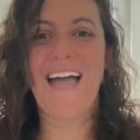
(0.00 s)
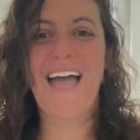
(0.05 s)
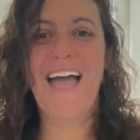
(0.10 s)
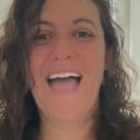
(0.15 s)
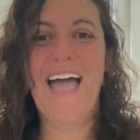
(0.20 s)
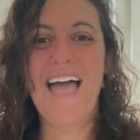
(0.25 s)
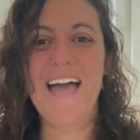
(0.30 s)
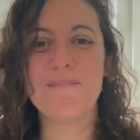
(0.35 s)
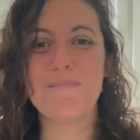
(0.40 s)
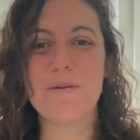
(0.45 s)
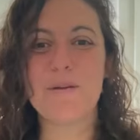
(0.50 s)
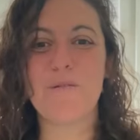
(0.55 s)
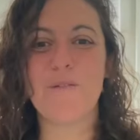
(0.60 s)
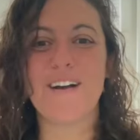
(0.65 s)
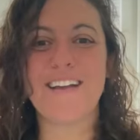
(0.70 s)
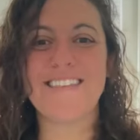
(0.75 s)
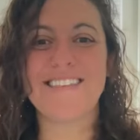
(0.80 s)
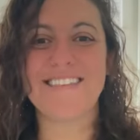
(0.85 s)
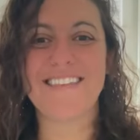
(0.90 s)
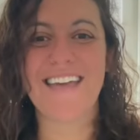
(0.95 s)
Happy
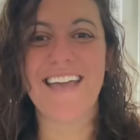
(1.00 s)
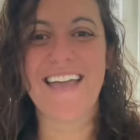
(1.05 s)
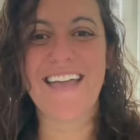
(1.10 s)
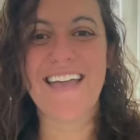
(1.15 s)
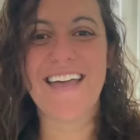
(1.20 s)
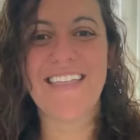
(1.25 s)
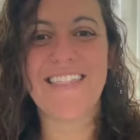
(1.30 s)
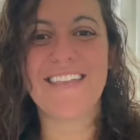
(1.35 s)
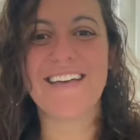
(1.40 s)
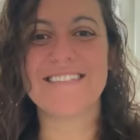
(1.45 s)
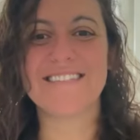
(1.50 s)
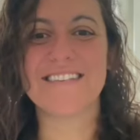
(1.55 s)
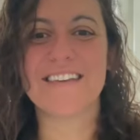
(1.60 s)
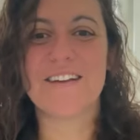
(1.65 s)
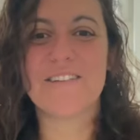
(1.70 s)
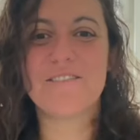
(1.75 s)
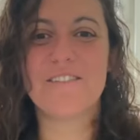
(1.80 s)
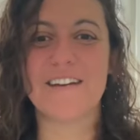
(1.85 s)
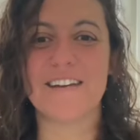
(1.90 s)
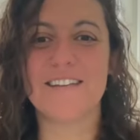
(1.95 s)
Wednesday, and let's
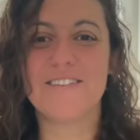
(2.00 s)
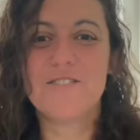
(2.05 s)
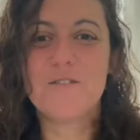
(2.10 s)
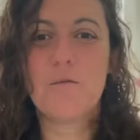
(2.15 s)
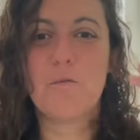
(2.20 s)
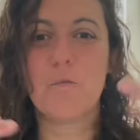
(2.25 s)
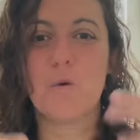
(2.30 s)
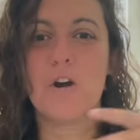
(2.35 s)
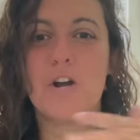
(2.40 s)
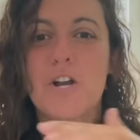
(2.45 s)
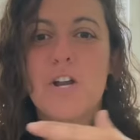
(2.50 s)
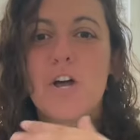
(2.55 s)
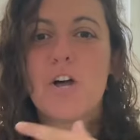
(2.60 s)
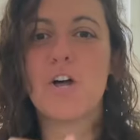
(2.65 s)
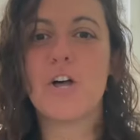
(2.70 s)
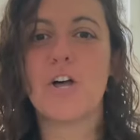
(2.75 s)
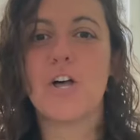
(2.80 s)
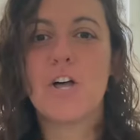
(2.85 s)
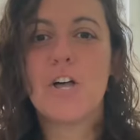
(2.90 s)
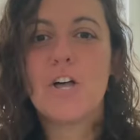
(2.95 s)
get ready to
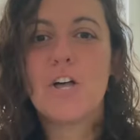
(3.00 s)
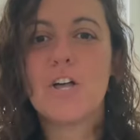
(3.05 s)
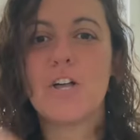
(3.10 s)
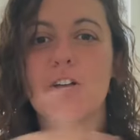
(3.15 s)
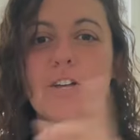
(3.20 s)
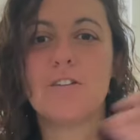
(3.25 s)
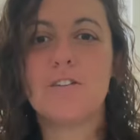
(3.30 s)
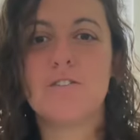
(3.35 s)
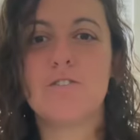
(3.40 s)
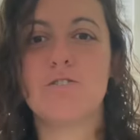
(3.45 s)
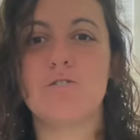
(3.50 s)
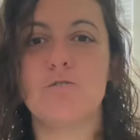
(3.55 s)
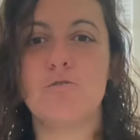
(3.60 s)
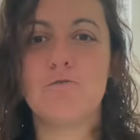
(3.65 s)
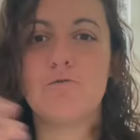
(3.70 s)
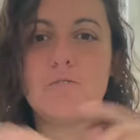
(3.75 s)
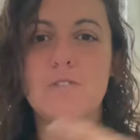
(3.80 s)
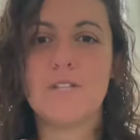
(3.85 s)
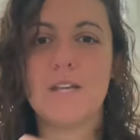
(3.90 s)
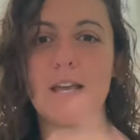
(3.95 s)
Wordle!
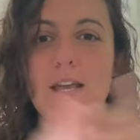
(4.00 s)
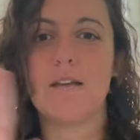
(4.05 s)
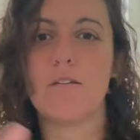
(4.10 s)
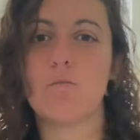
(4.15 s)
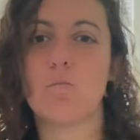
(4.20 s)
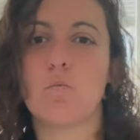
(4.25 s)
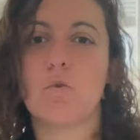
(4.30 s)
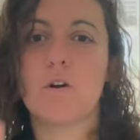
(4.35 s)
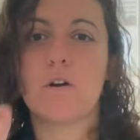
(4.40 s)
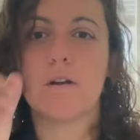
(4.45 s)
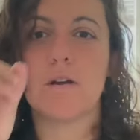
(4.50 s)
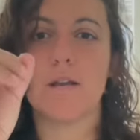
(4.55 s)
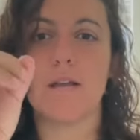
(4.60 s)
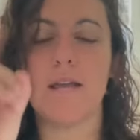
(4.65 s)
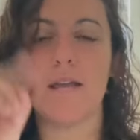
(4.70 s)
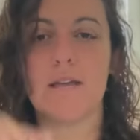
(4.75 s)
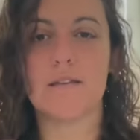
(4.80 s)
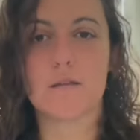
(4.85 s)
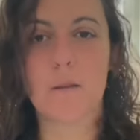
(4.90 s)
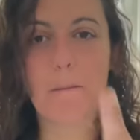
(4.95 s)
Today's word
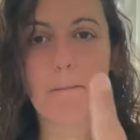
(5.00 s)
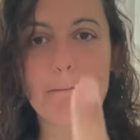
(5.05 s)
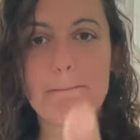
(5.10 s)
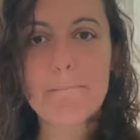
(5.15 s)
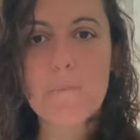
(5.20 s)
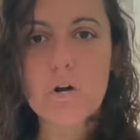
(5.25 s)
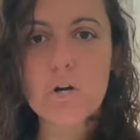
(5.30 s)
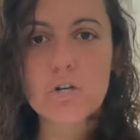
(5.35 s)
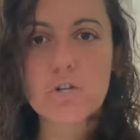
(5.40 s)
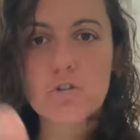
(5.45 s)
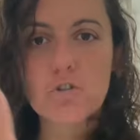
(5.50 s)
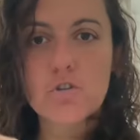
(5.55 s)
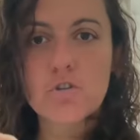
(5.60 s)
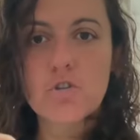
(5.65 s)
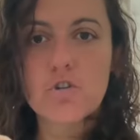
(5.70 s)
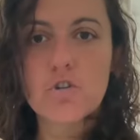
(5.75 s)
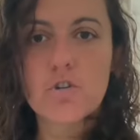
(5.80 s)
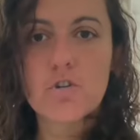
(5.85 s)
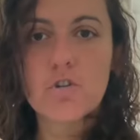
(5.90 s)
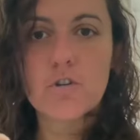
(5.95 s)
is
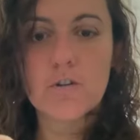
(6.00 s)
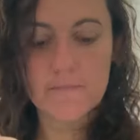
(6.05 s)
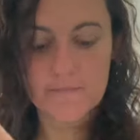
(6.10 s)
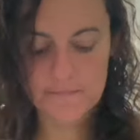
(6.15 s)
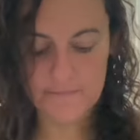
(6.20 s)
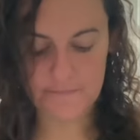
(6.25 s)
March.